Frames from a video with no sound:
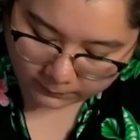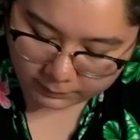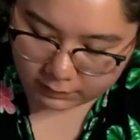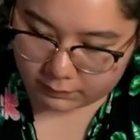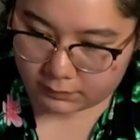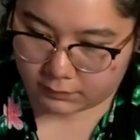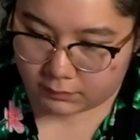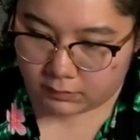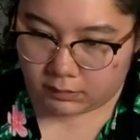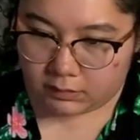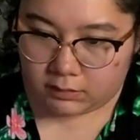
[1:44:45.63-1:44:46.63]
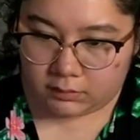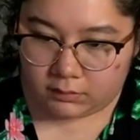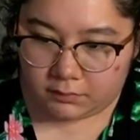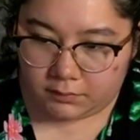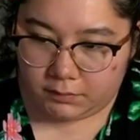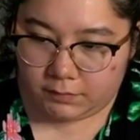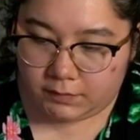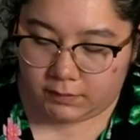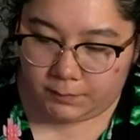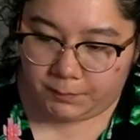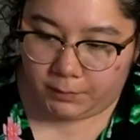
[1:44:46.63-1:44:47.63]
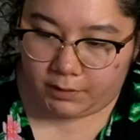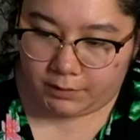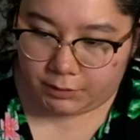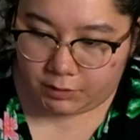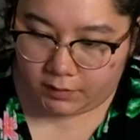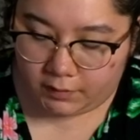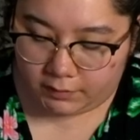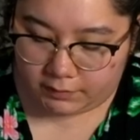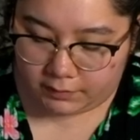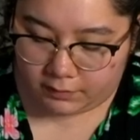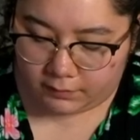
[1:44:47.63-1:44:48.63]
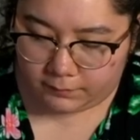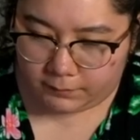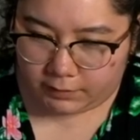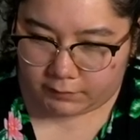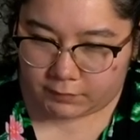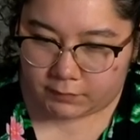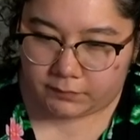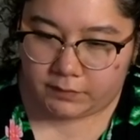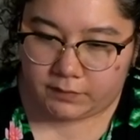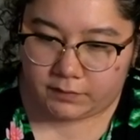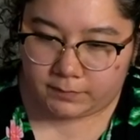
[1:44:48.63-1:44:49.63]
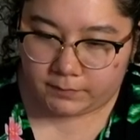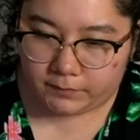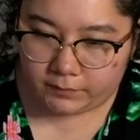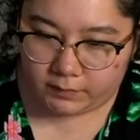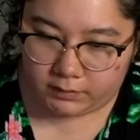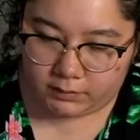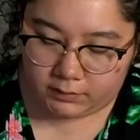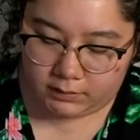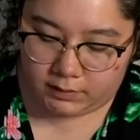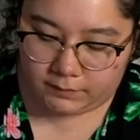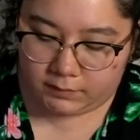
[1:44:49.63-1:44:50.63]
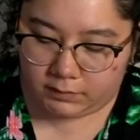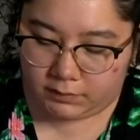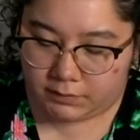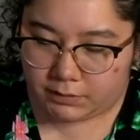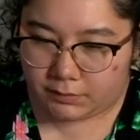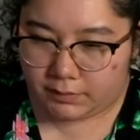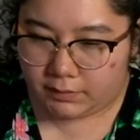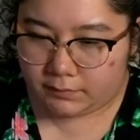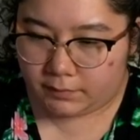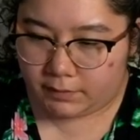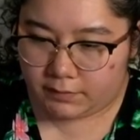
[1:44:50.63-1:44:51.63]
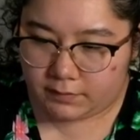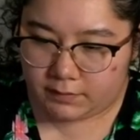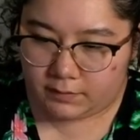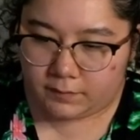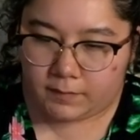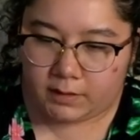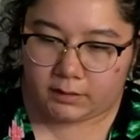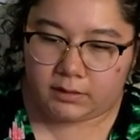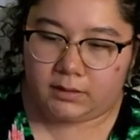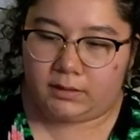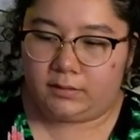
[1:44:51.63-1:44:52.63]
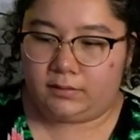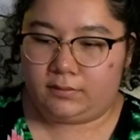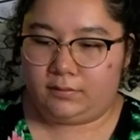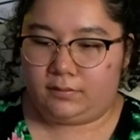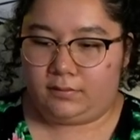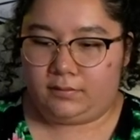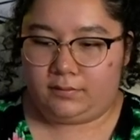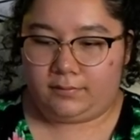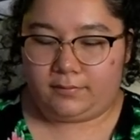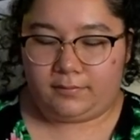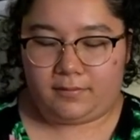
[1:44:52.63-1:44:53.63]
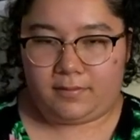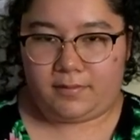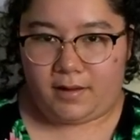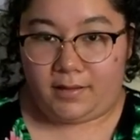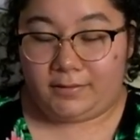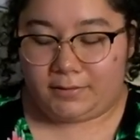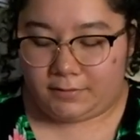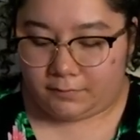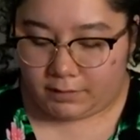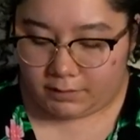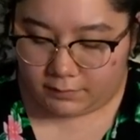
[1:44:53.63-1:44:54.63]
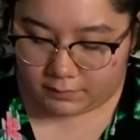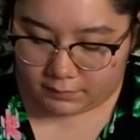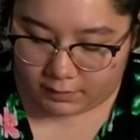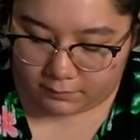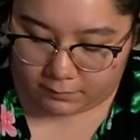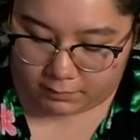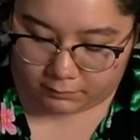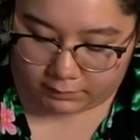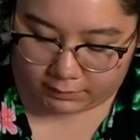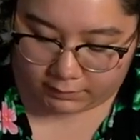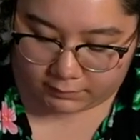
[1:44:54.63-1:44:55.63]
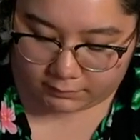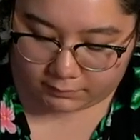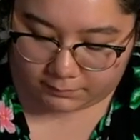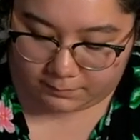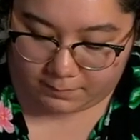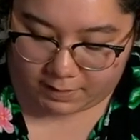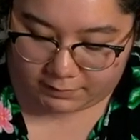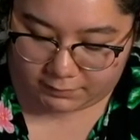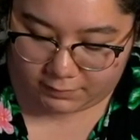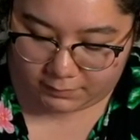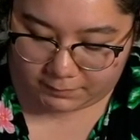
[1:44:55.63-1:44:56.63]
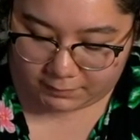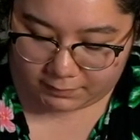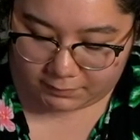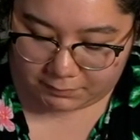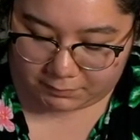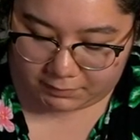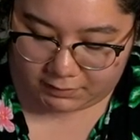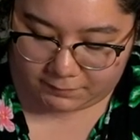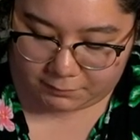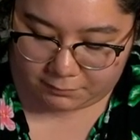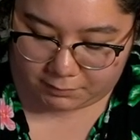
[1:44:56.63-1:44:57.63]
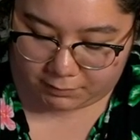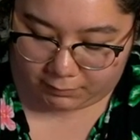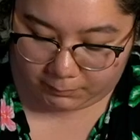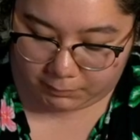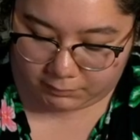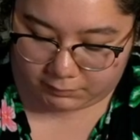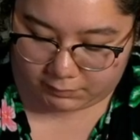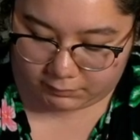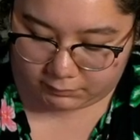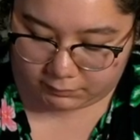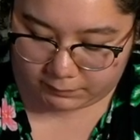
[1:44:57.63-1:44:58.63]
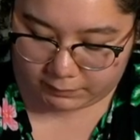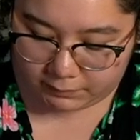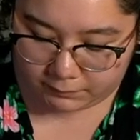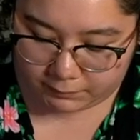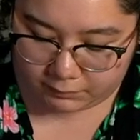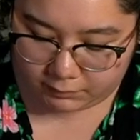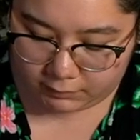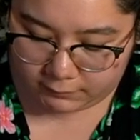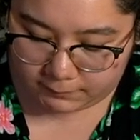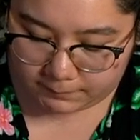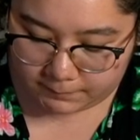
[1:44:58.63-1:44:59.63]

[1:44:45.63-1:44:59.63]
Because using a brush on a non-flat surface, you have to contort your wrist in very not good ways that will, like, mess up or give you carpal tunnel, if you know what I'm doing.